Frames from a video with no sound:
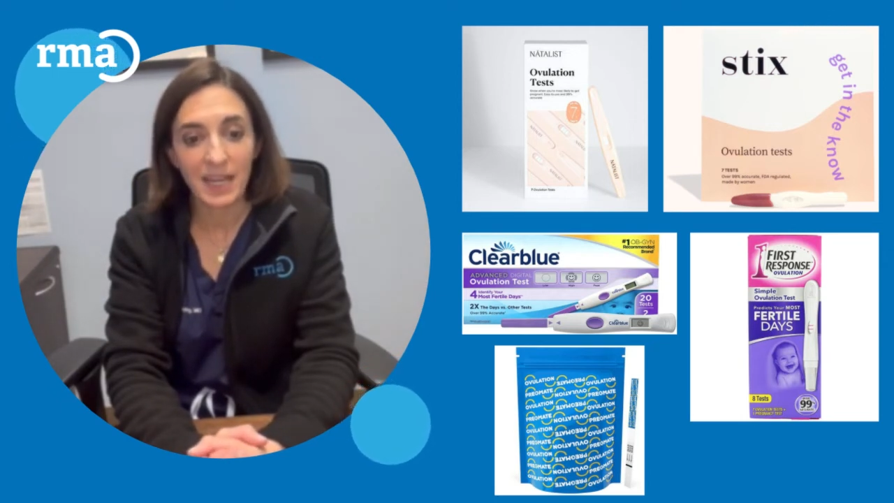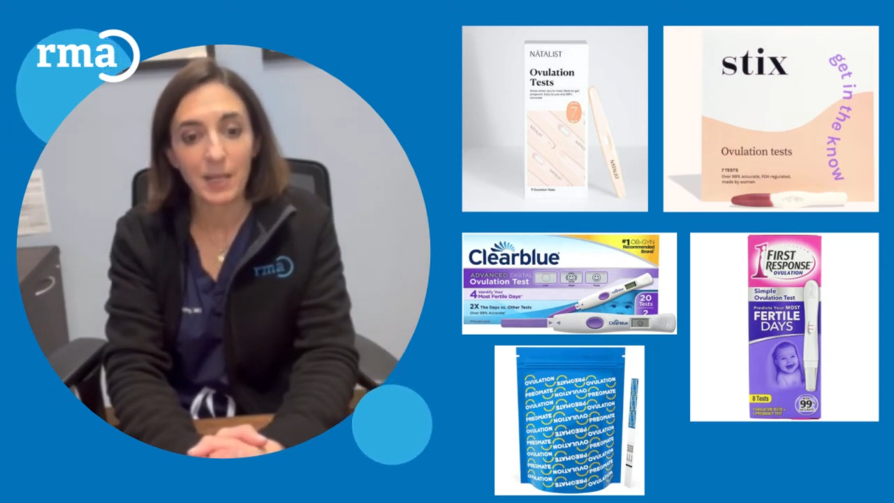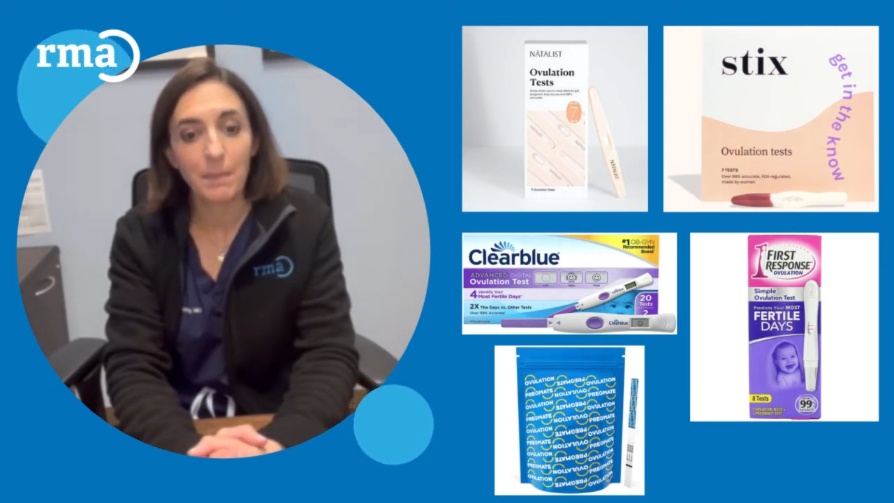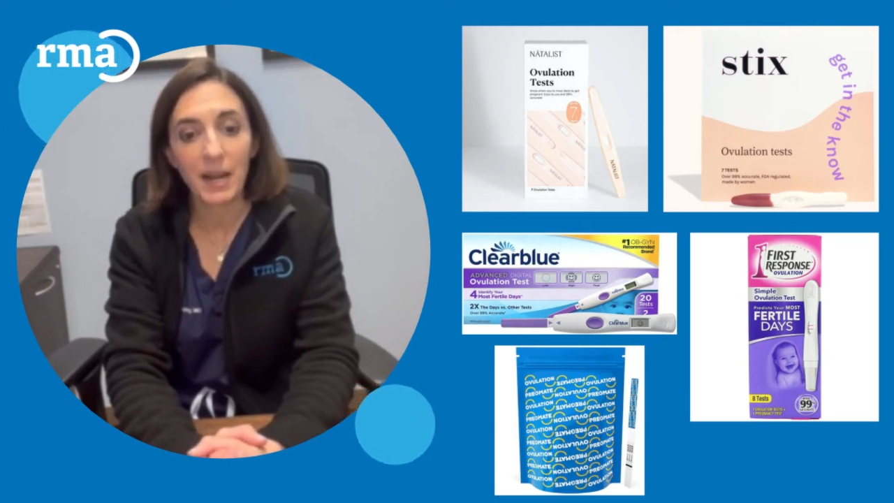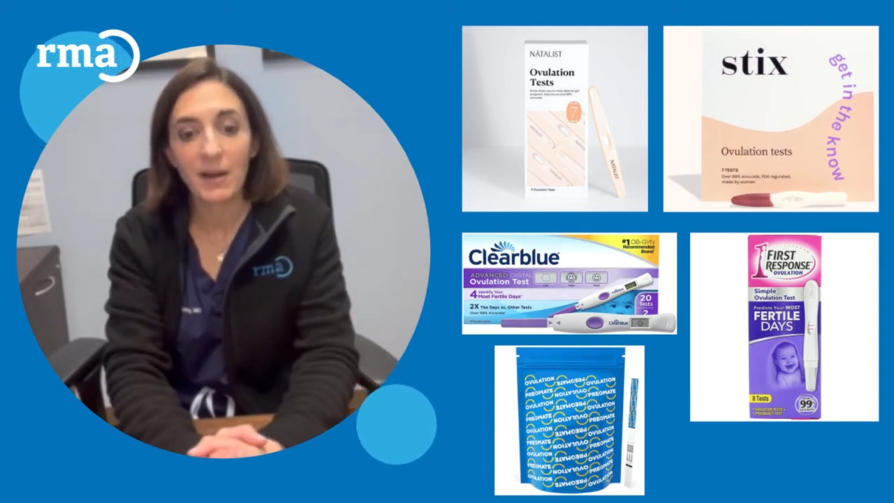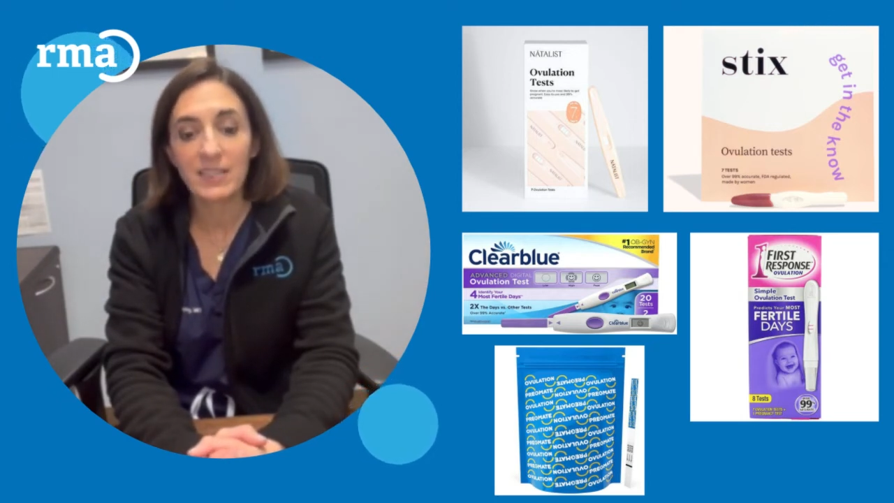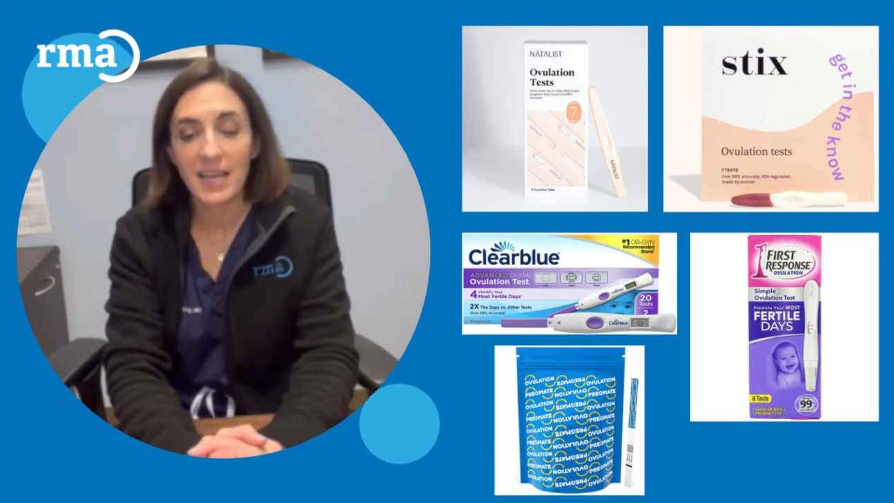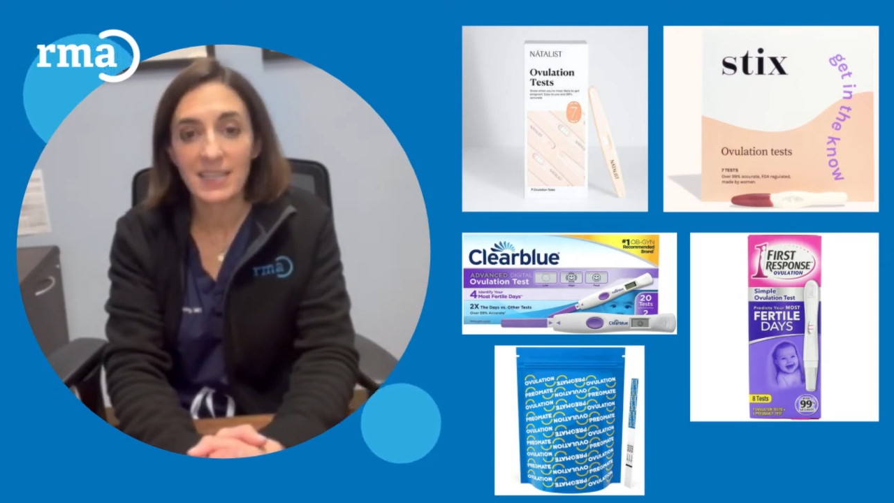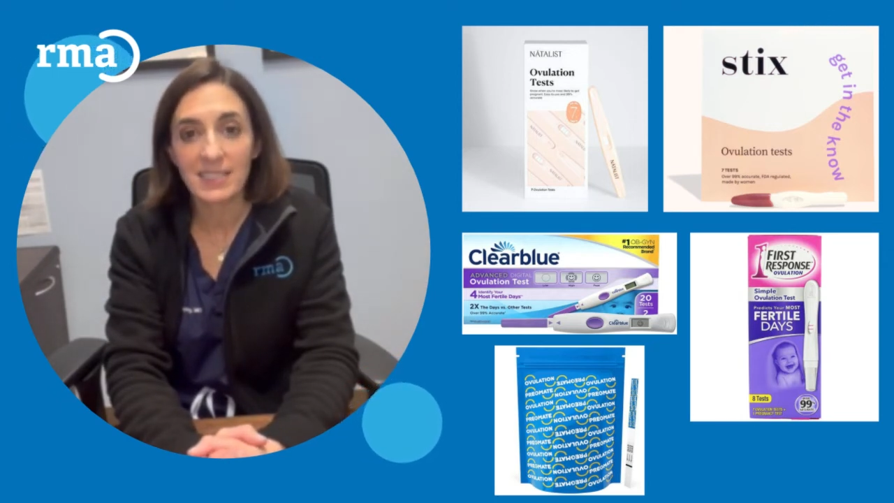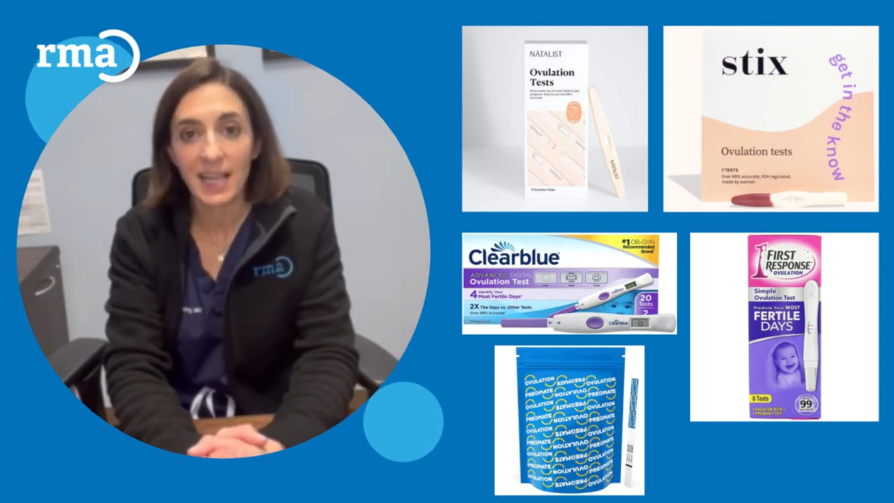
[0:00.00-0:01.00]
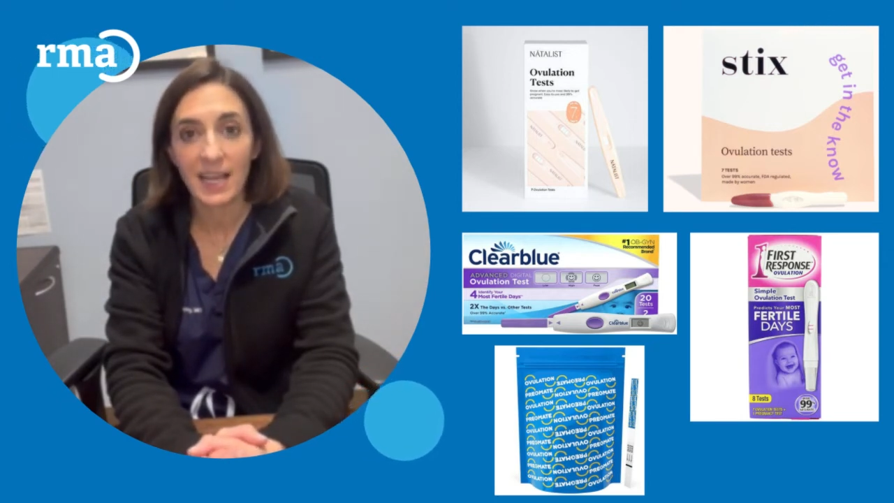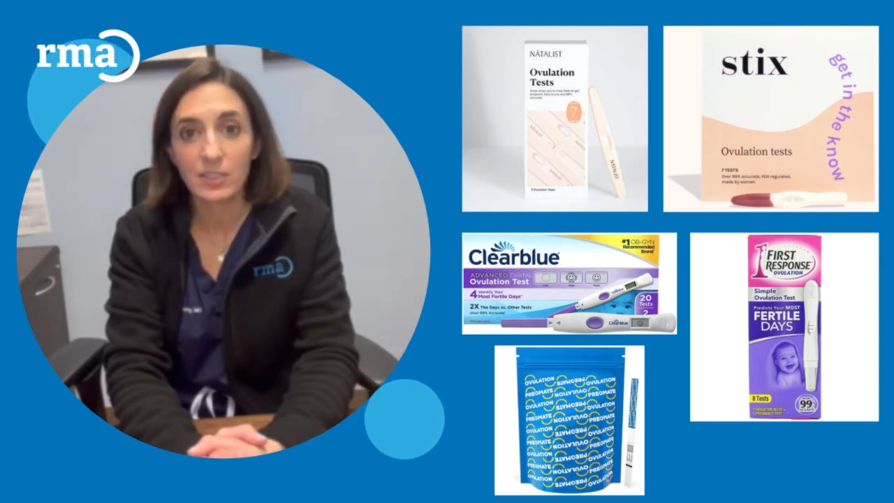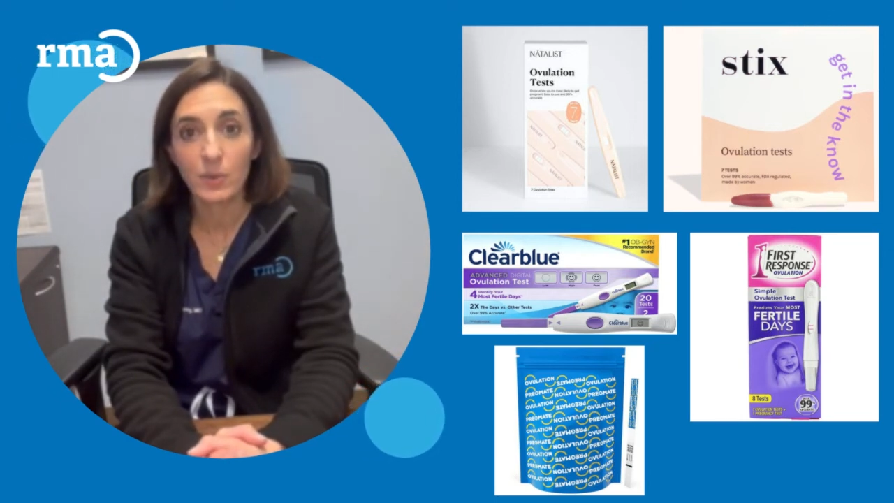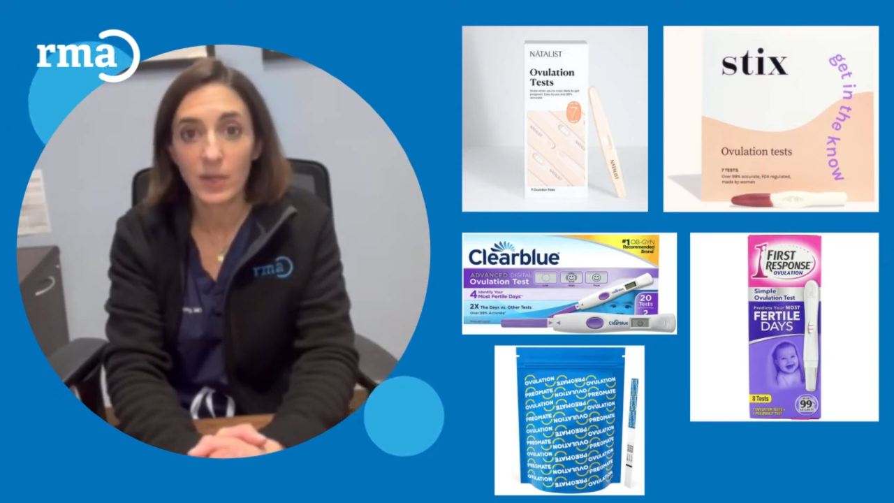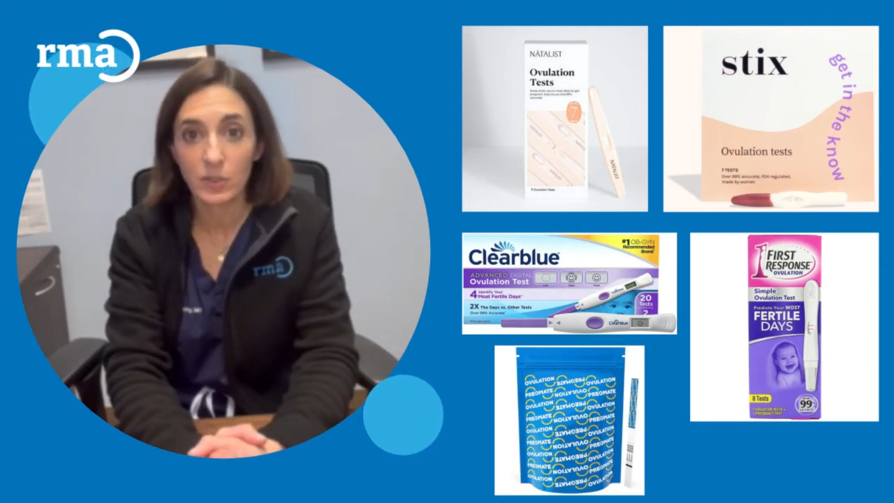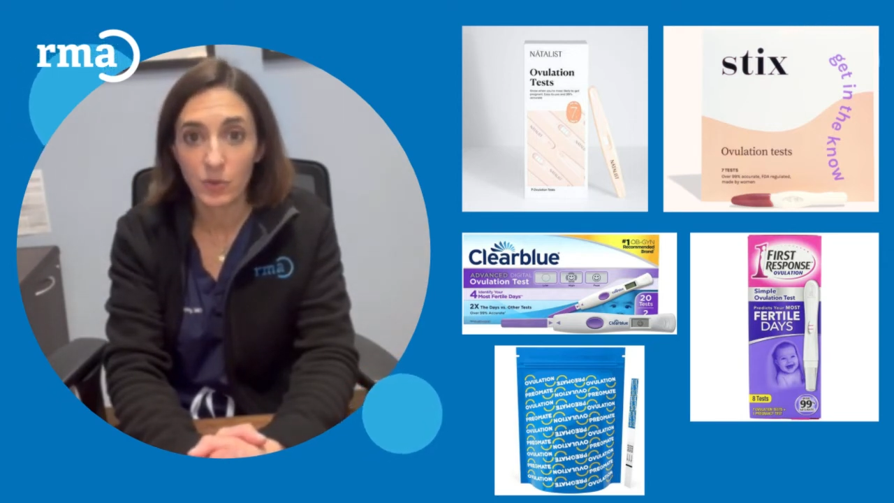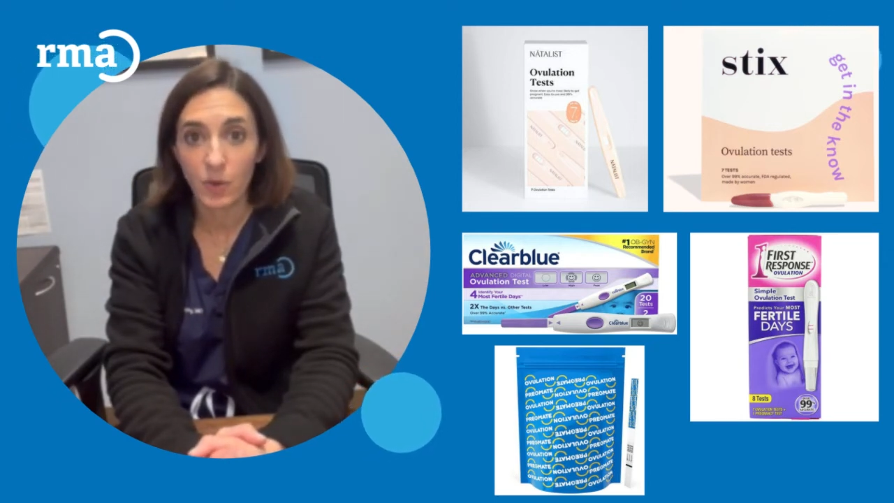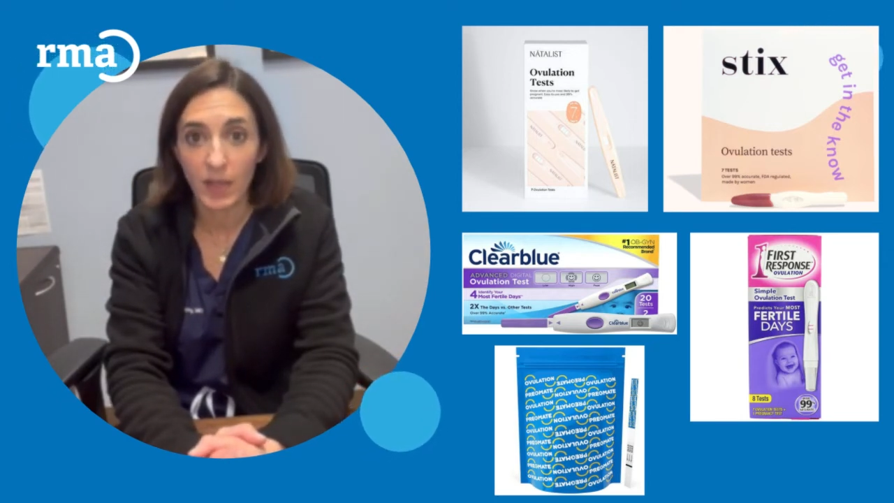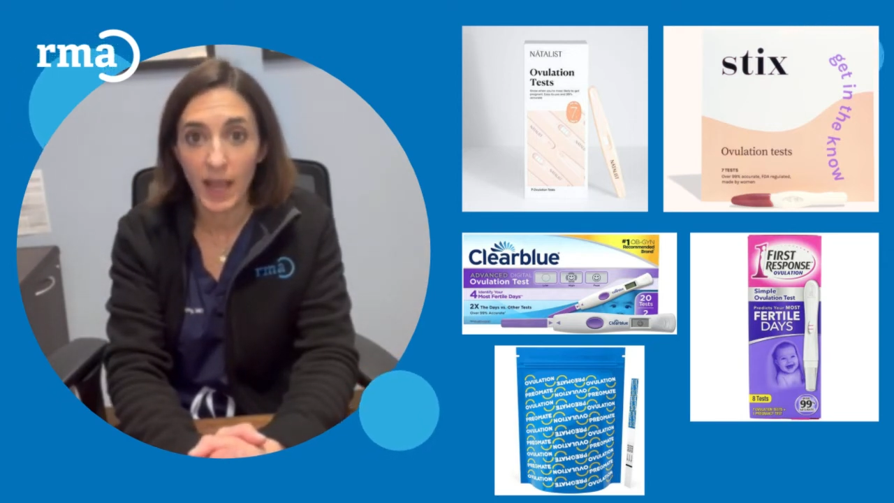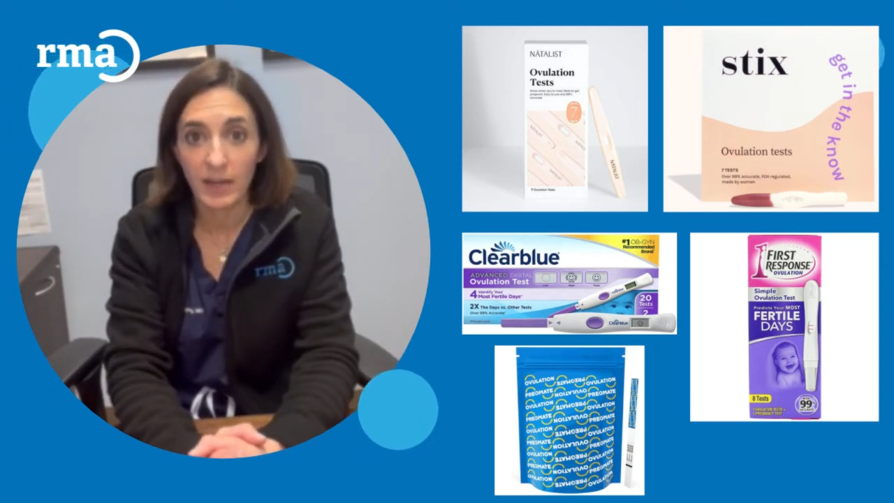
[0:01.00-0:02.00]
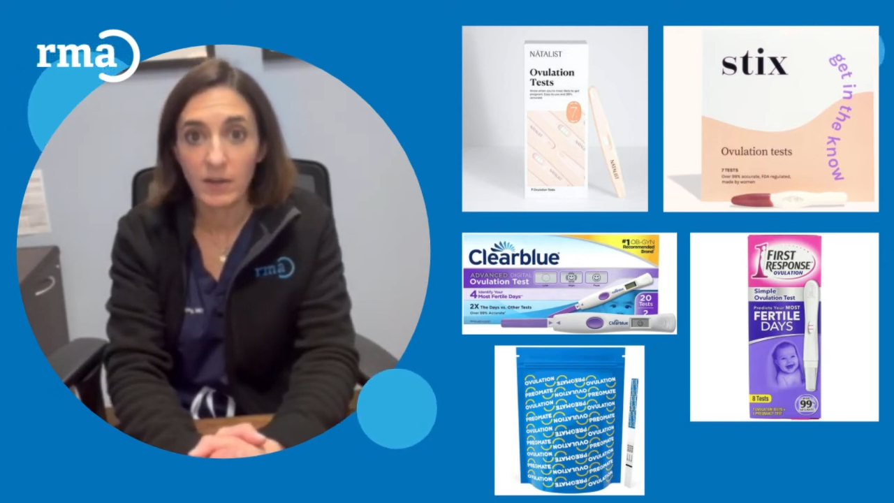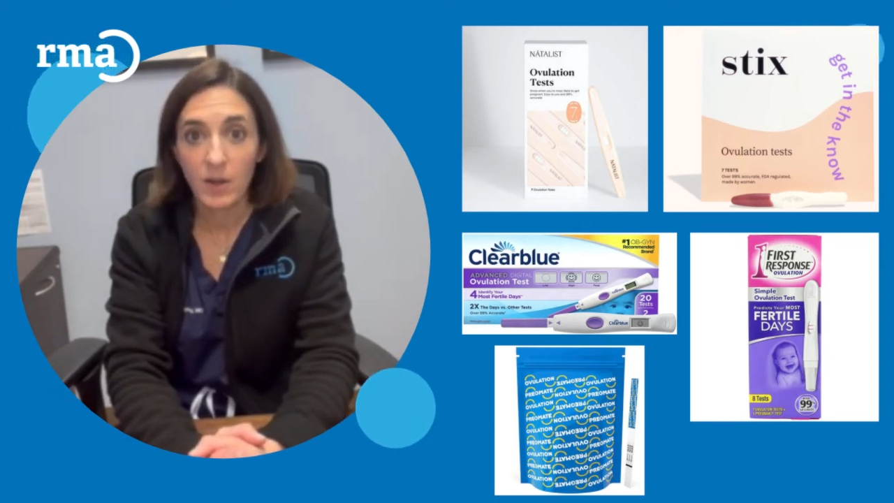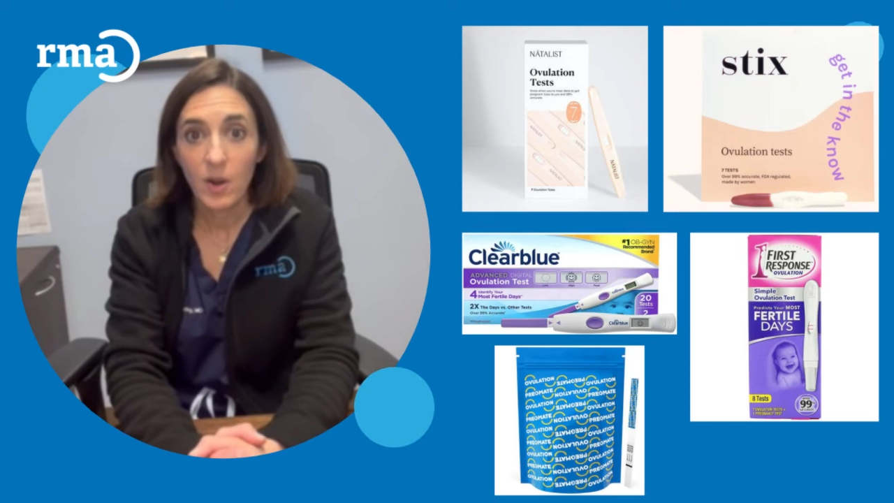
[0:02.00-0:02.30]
that compare a test line to a control line,